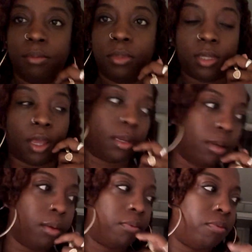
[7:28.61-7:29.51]
signed
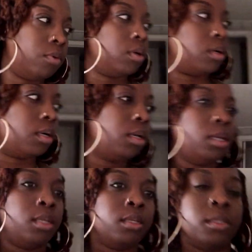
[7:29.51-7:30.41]
up for
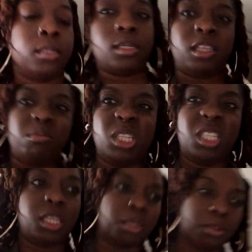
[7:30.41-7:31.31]

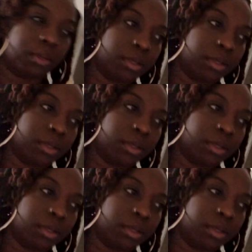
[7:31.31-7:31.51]
EBT.